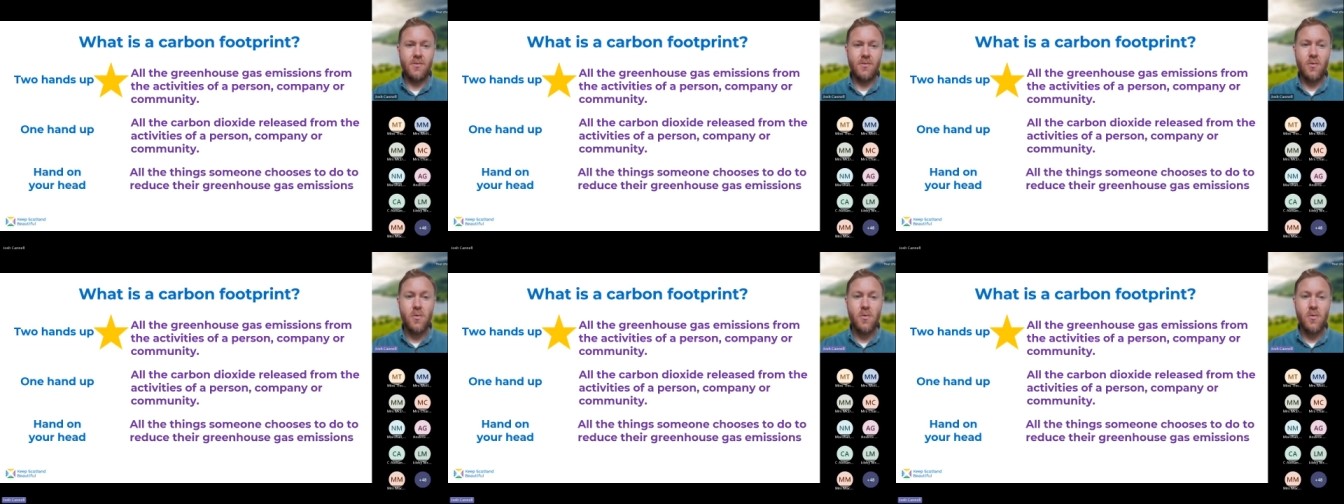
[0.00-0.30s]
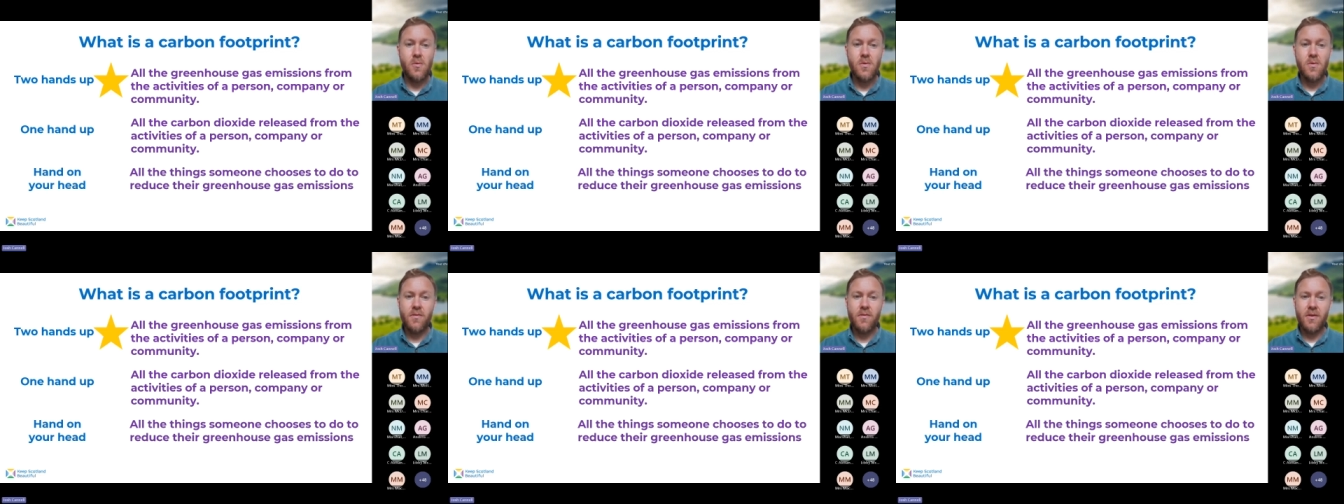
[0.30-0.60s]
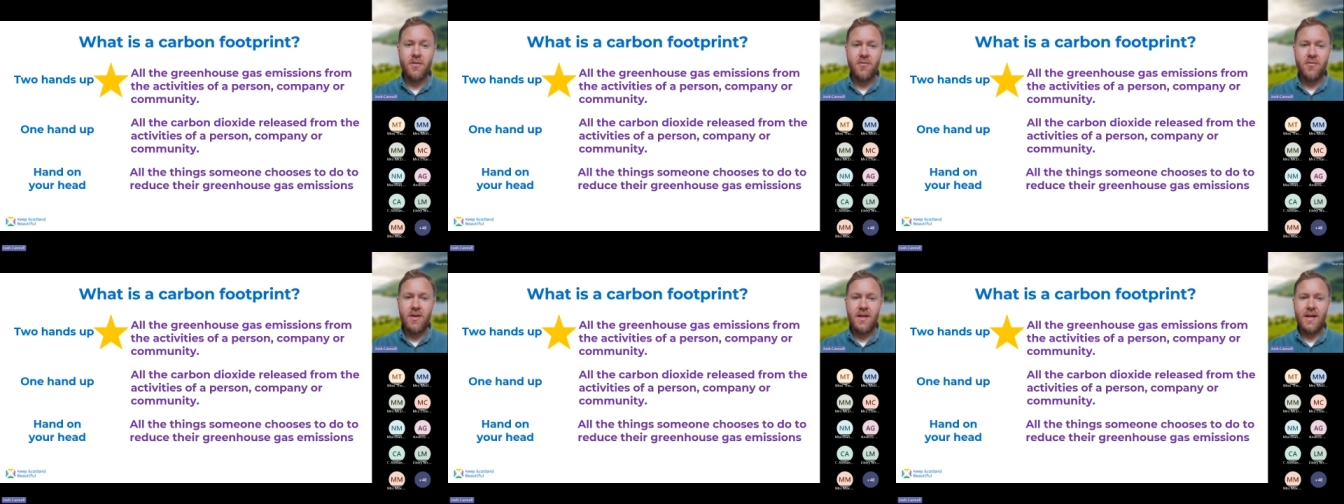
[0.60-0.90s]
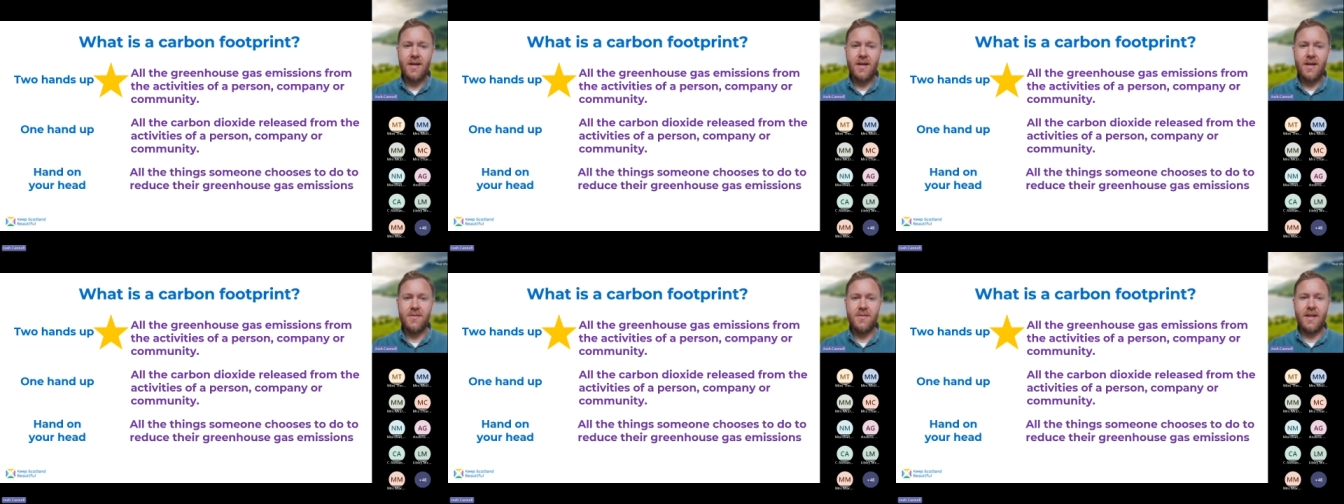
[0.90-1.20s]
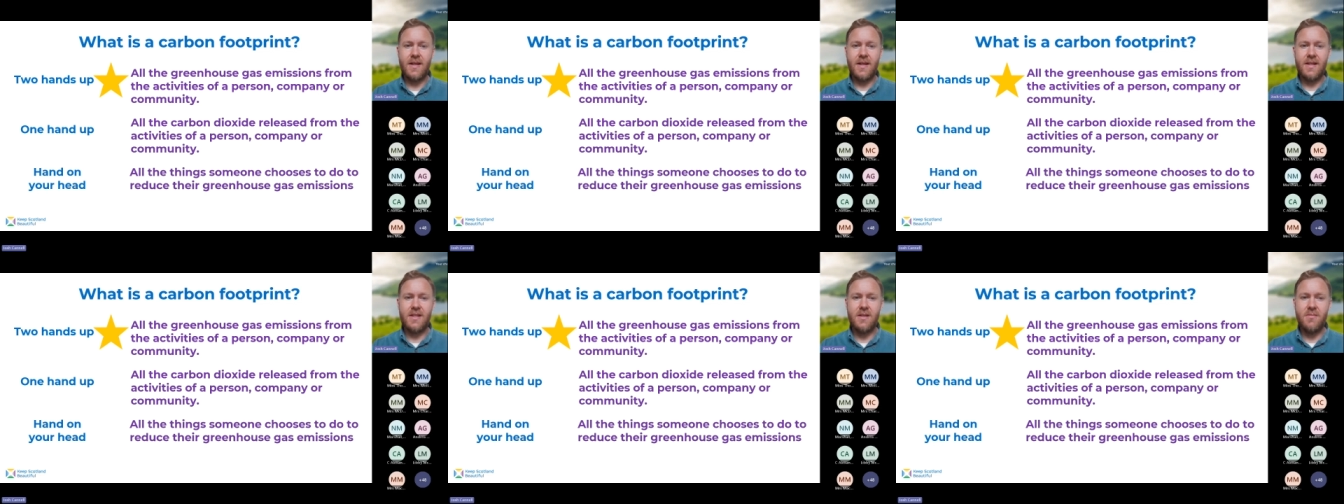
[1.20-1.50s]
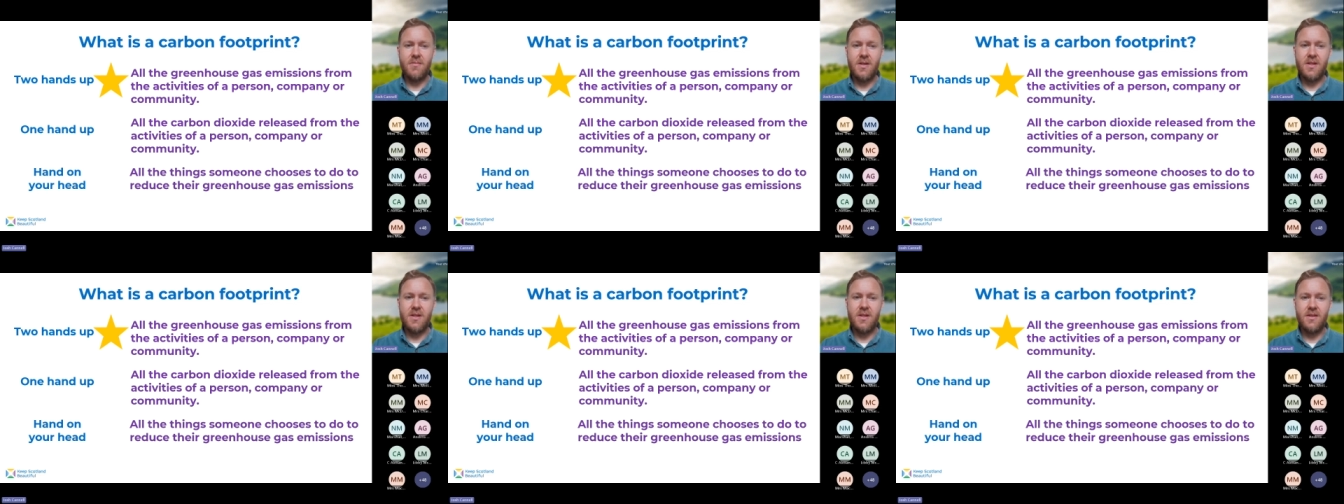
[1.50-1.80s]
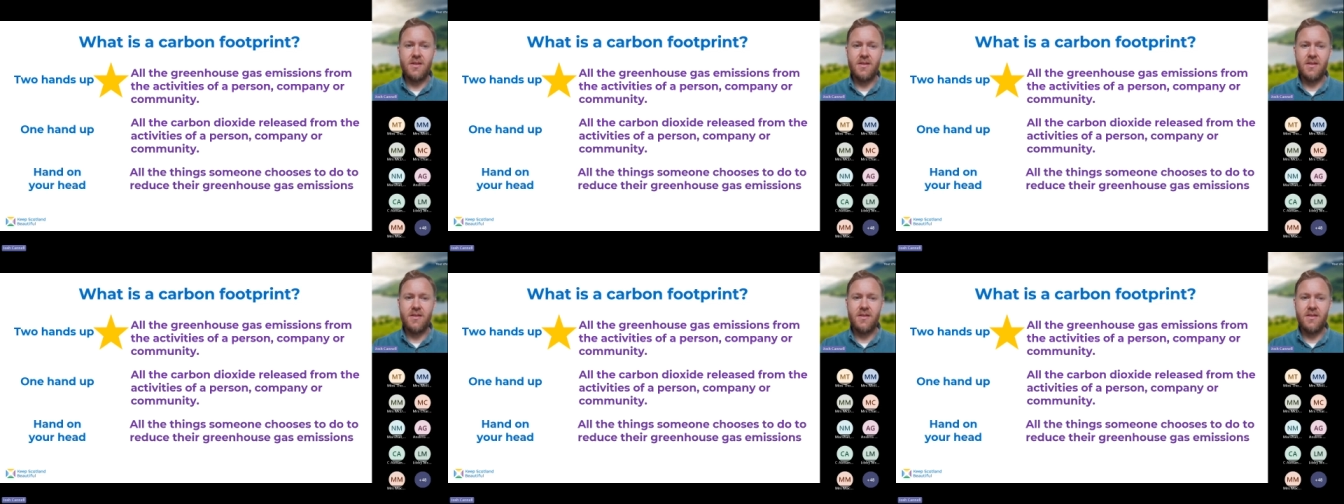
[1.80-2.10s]
all of the greenhouse gas
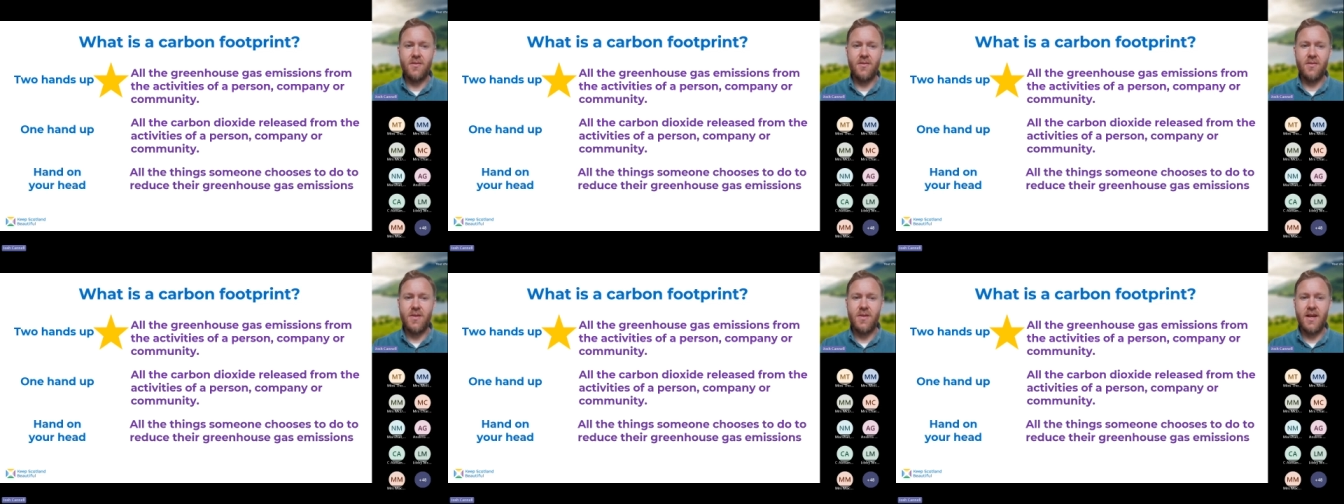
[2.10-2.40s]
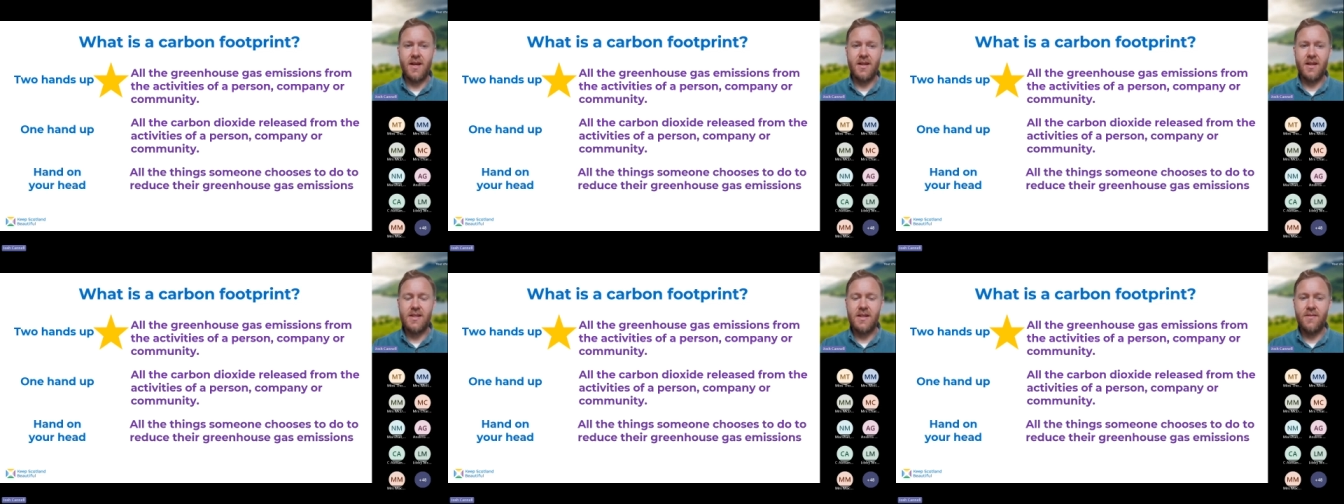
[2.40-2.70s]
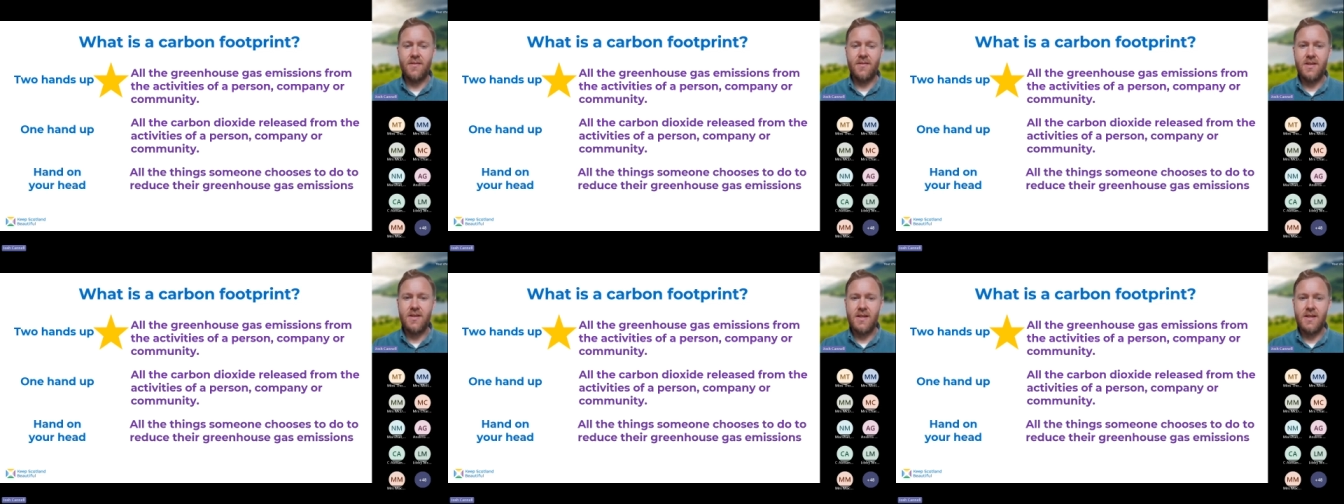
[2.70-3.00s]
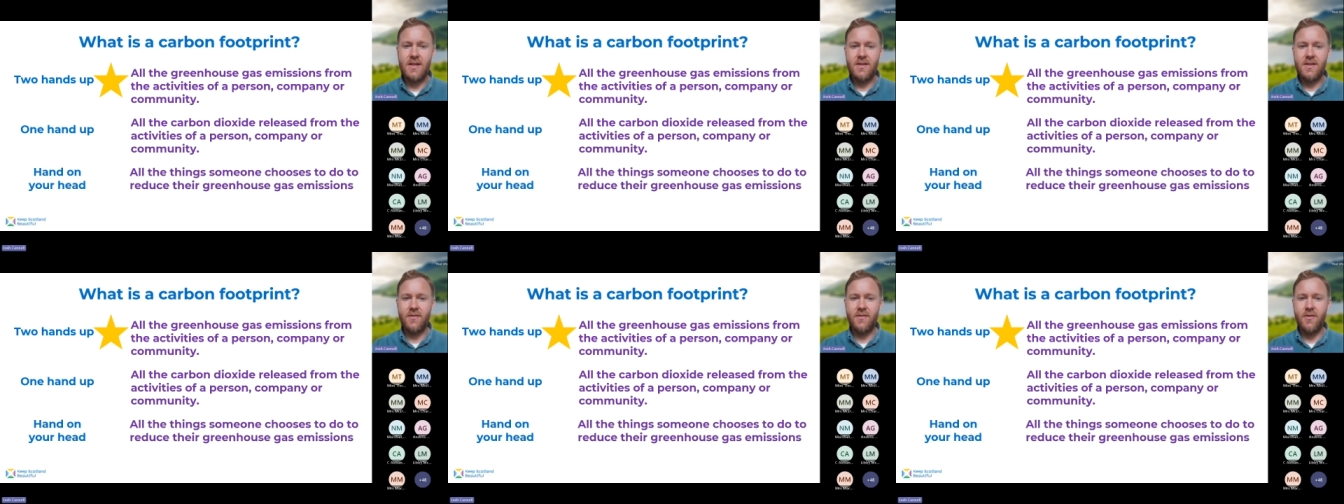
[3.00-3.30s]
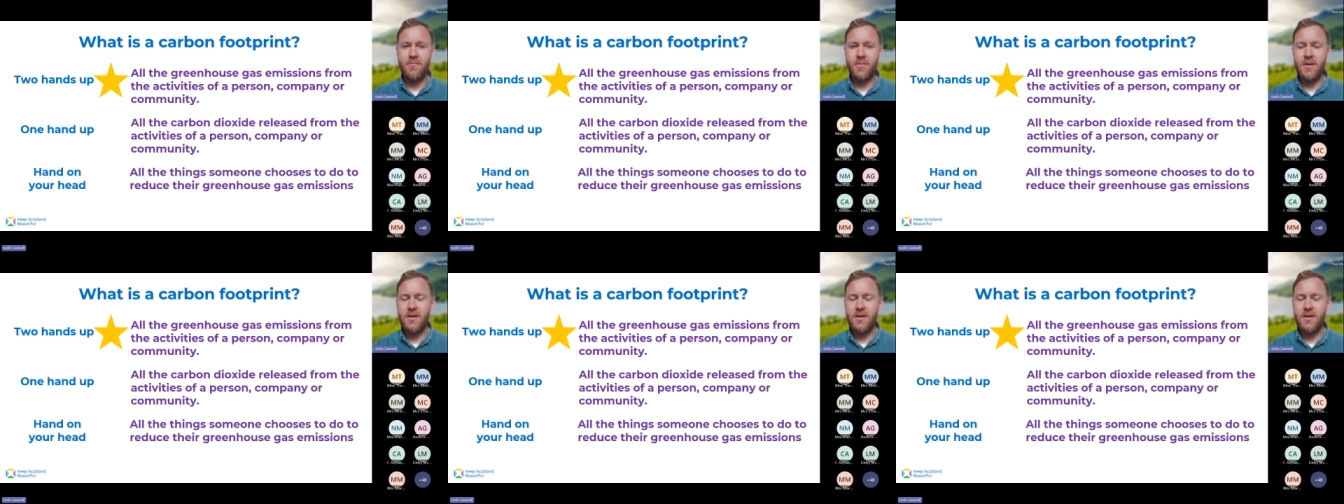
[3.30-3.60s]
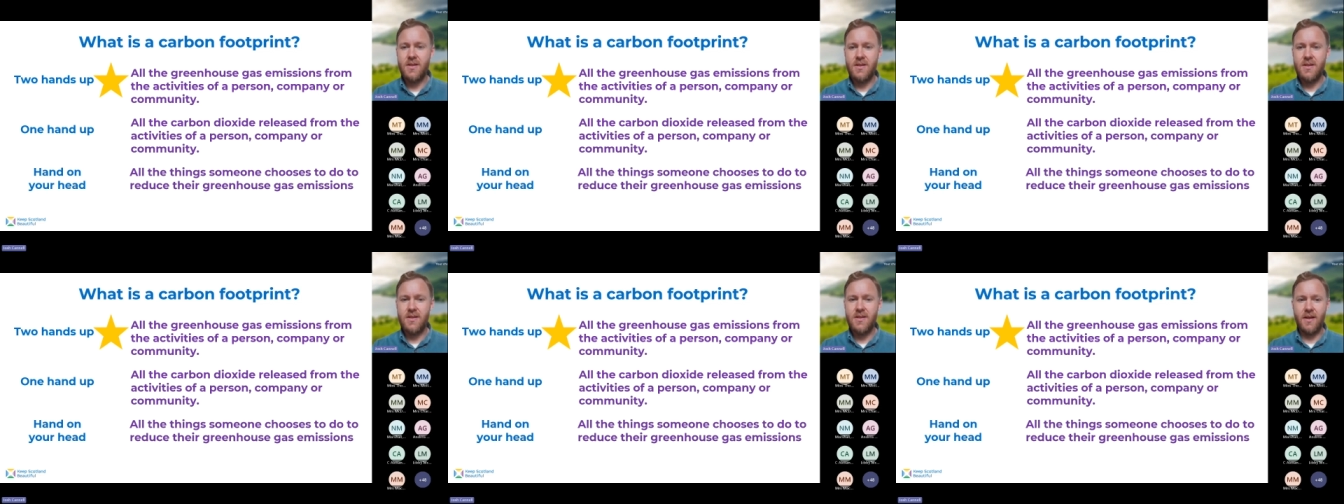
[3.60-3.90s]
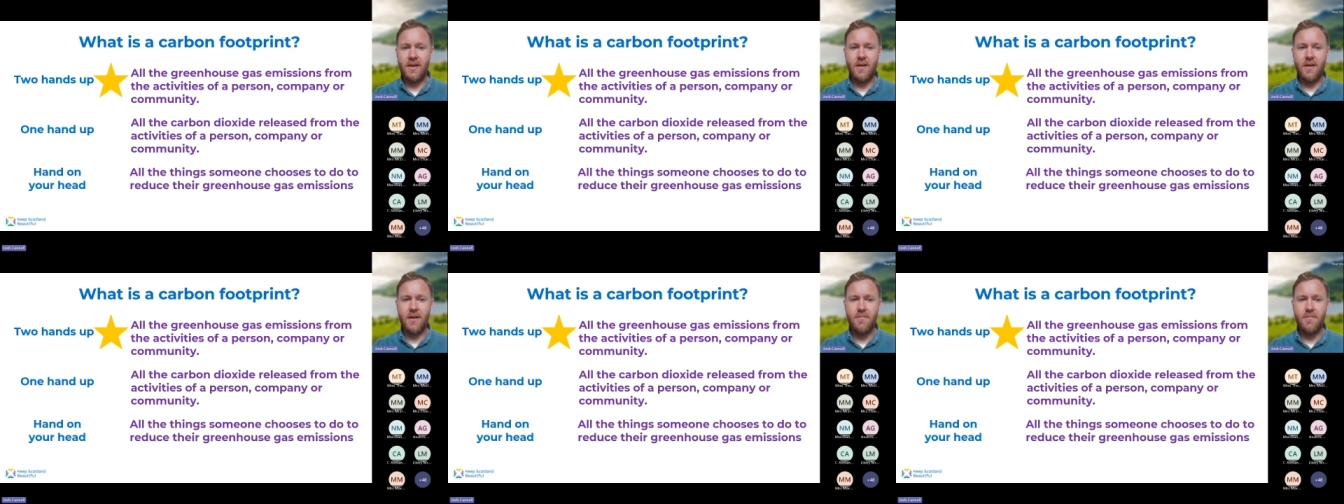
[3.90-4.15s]
emissions from the activities of a person,